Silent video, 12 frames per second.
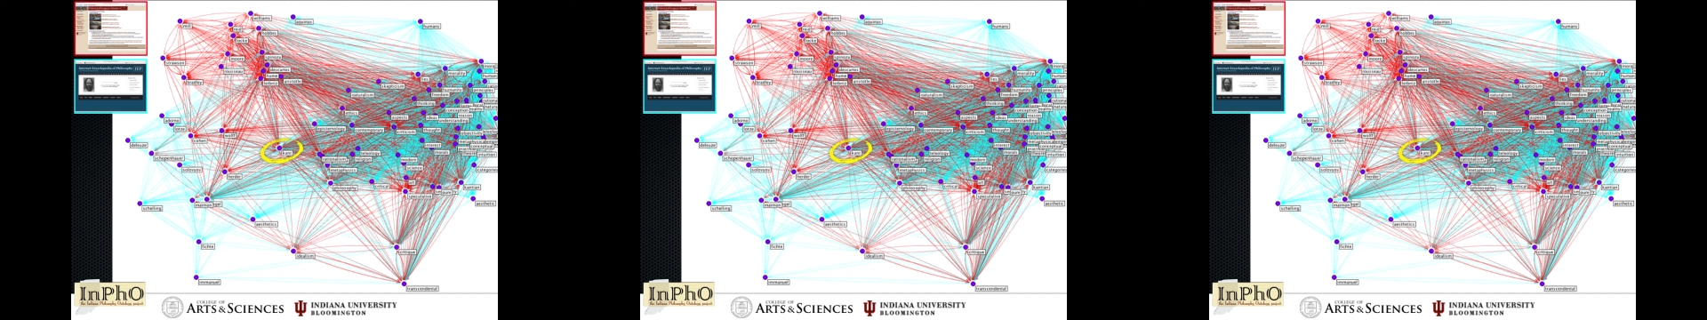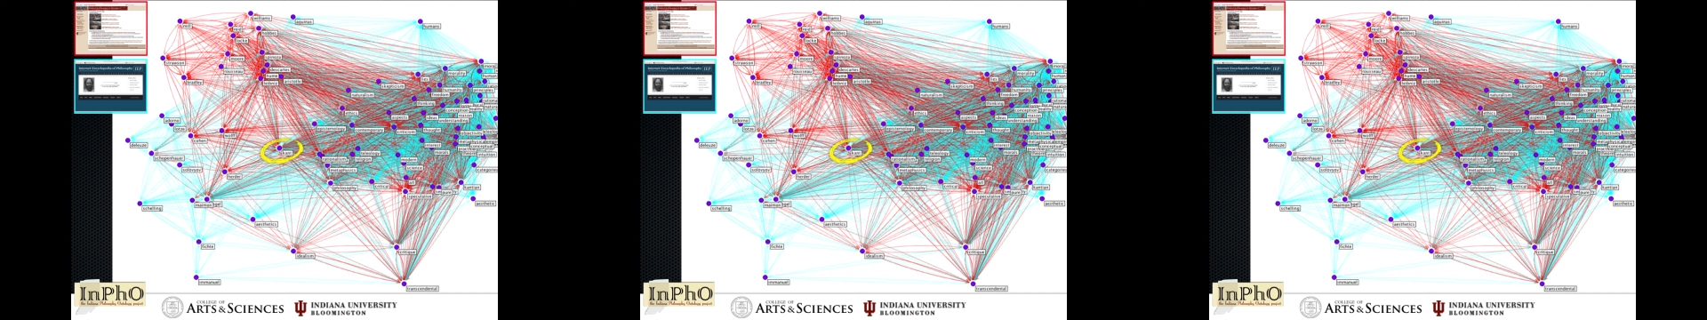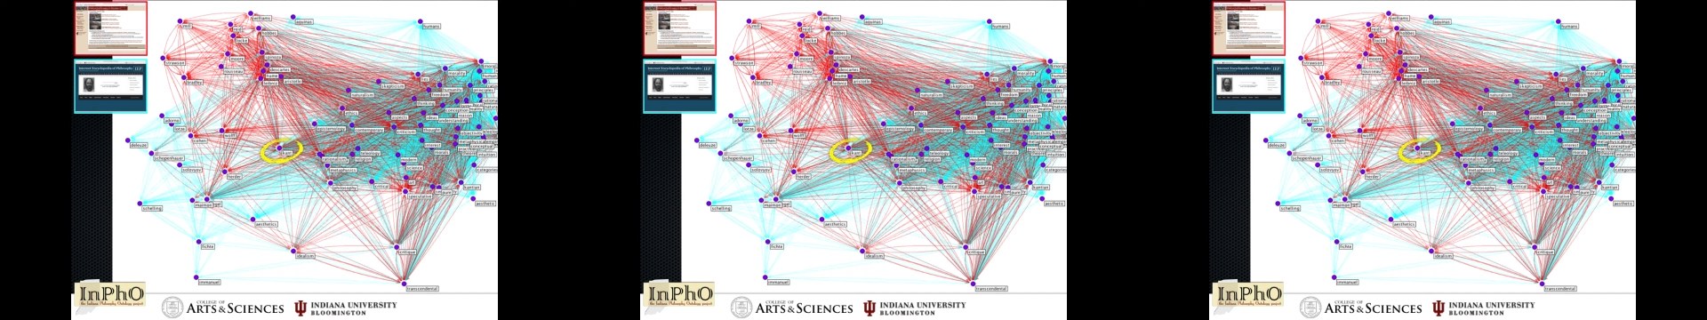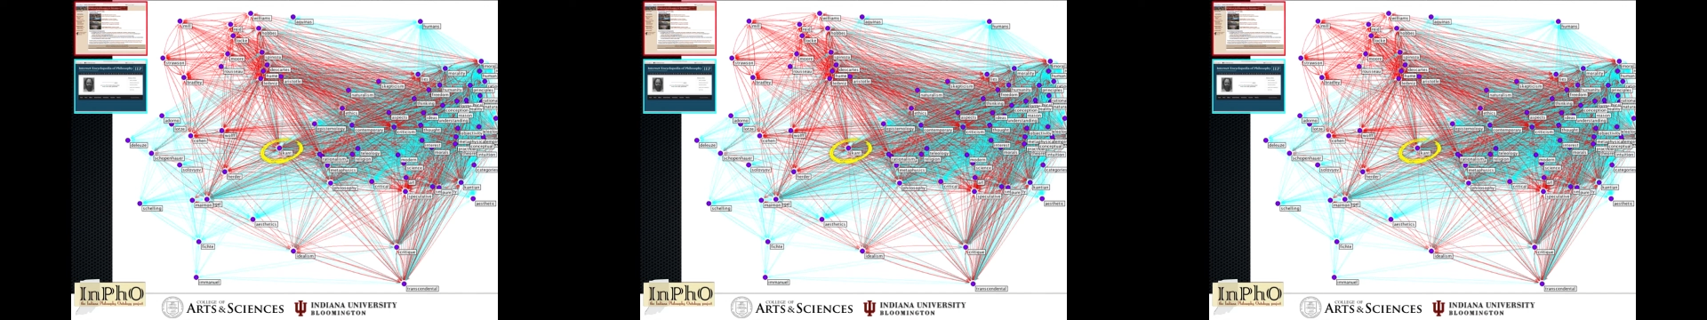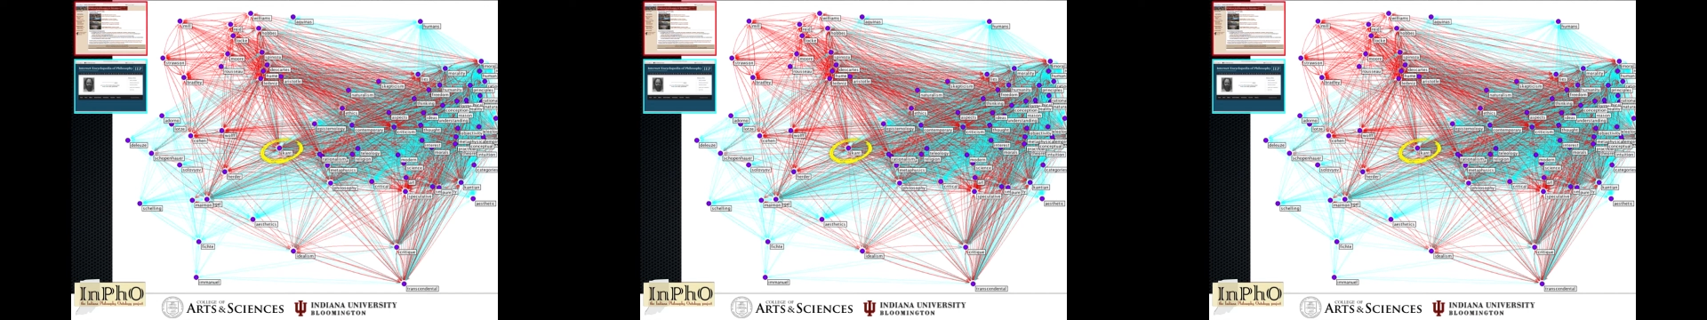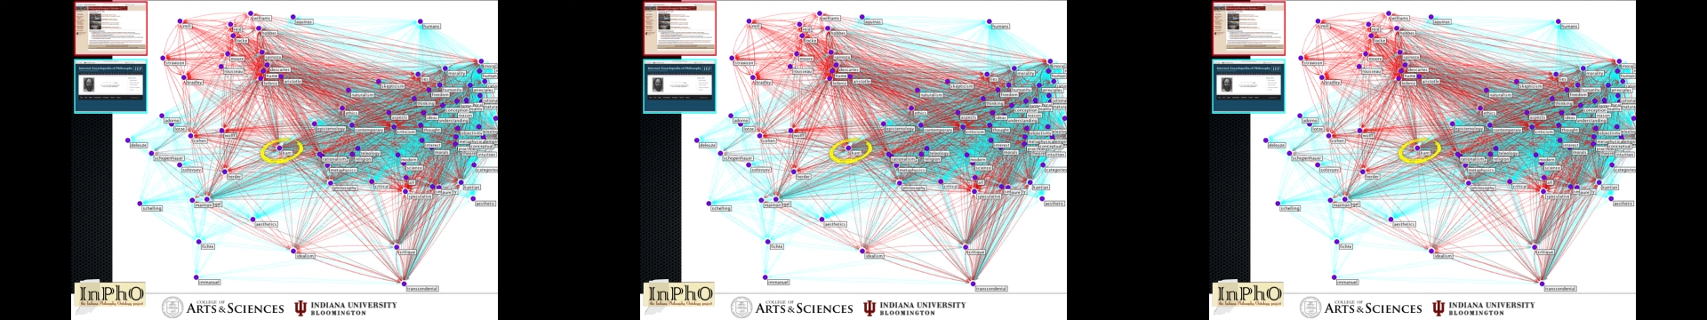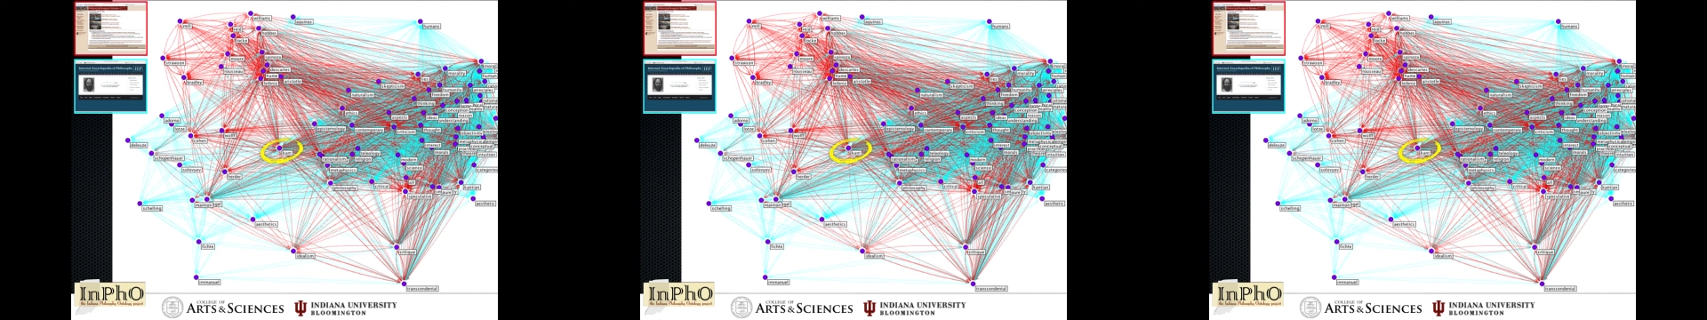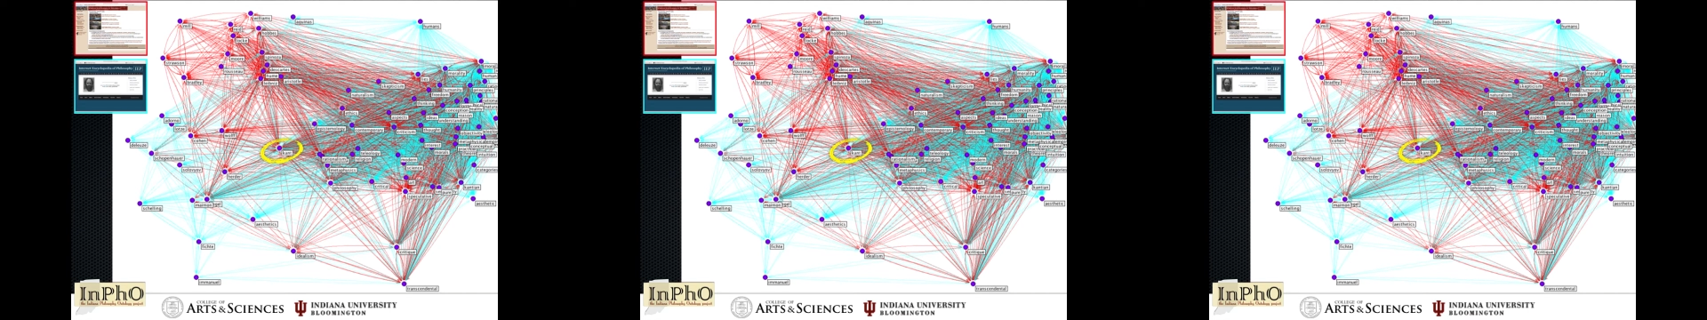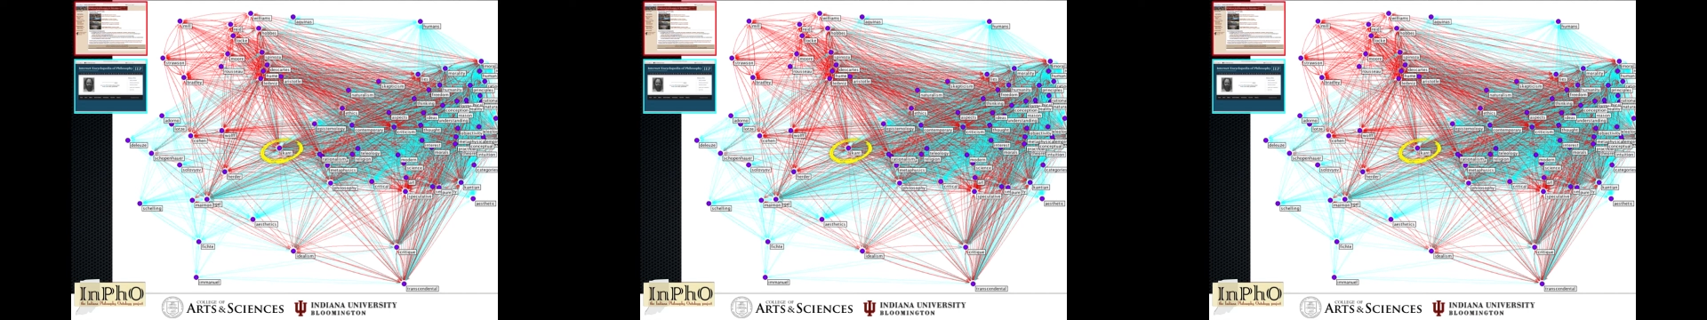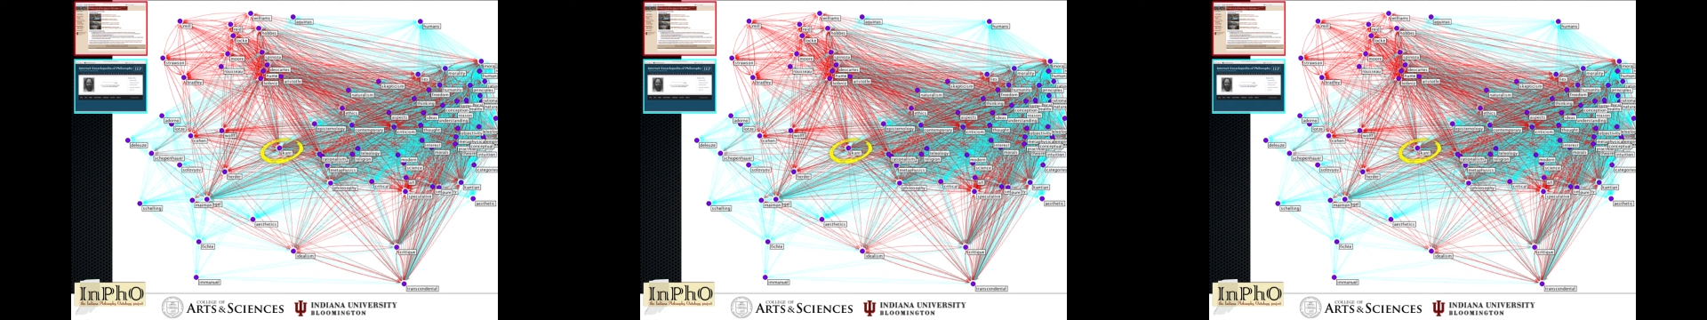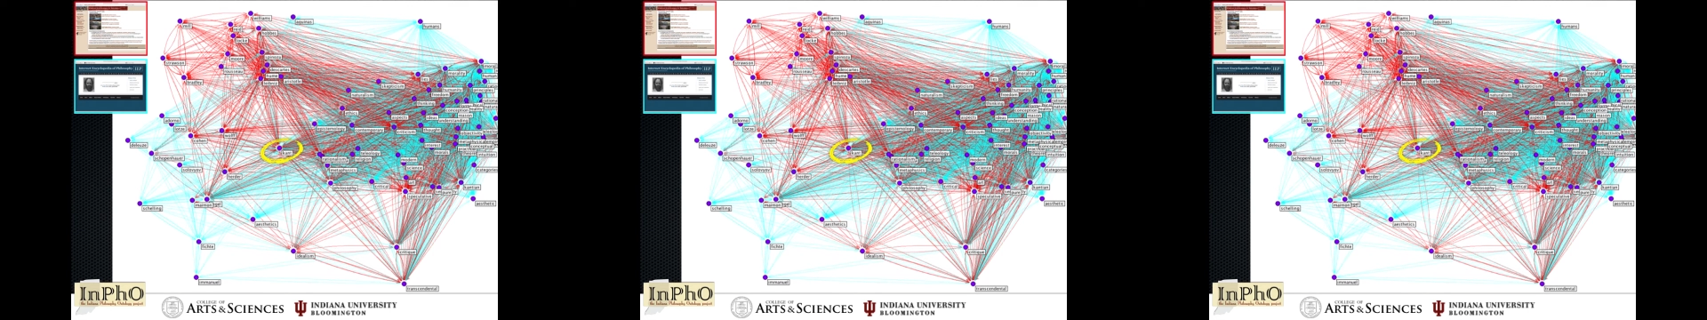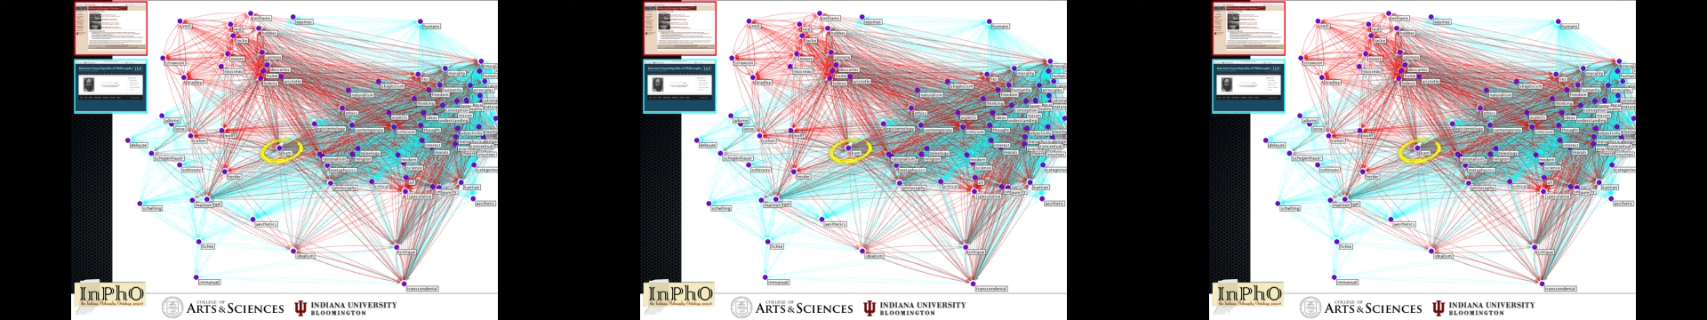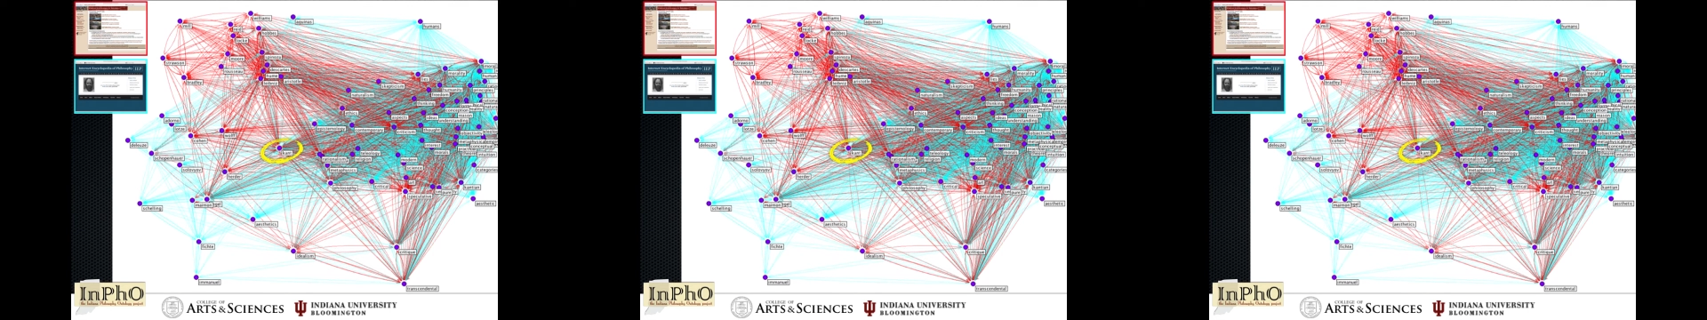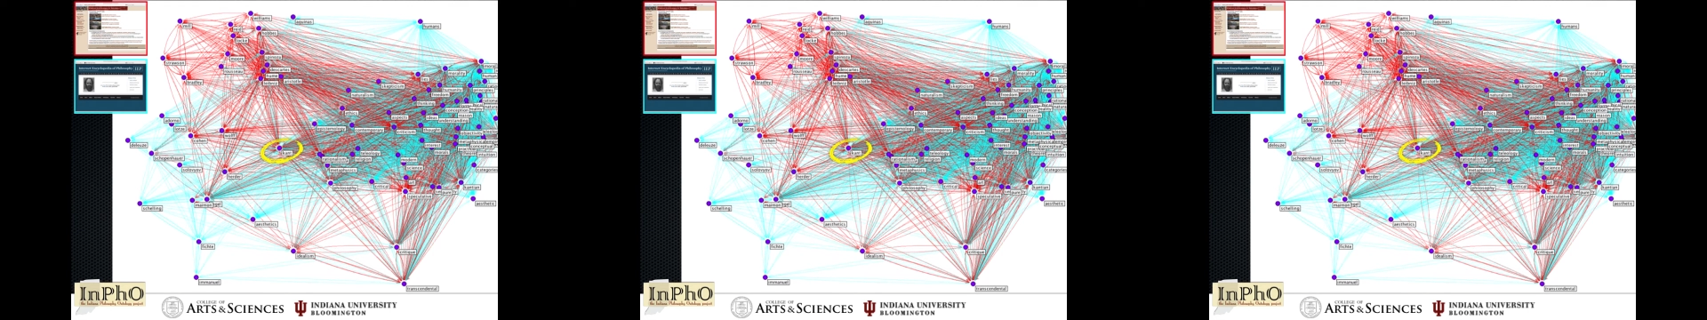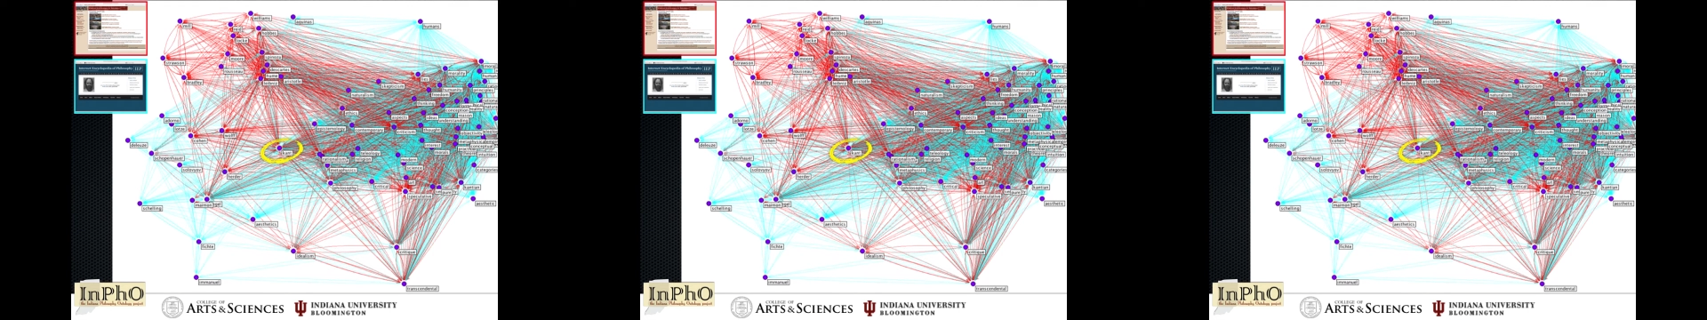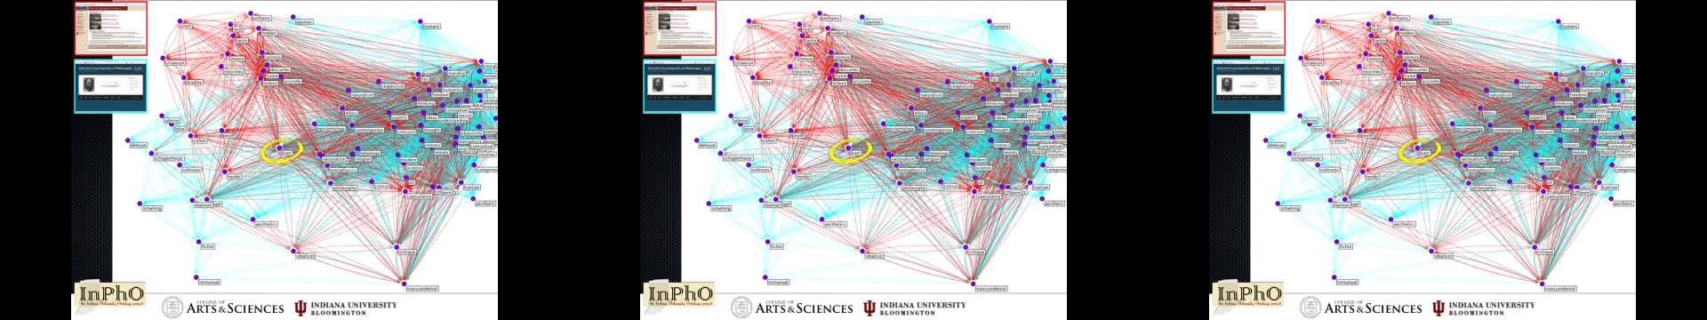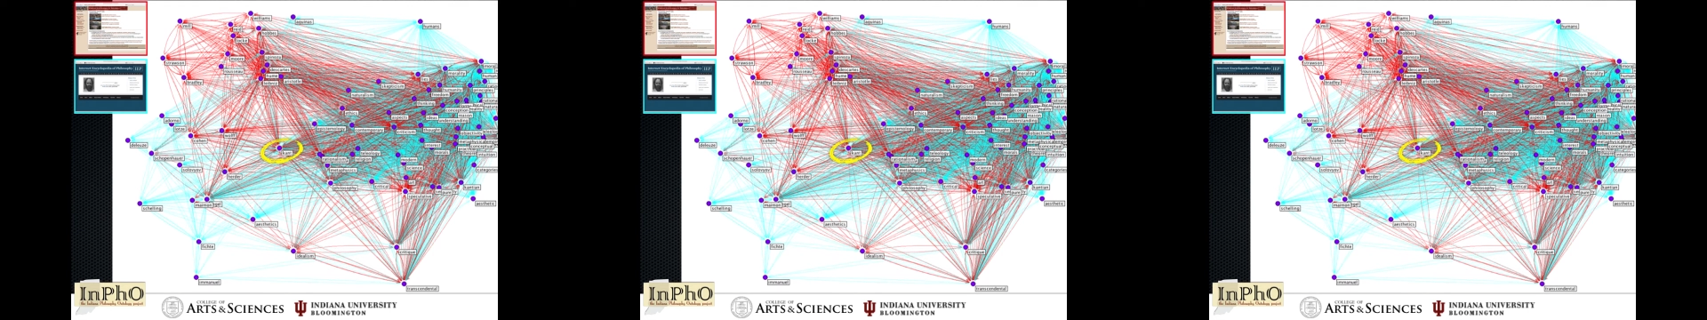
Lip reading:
Nobody's mouth can be seen.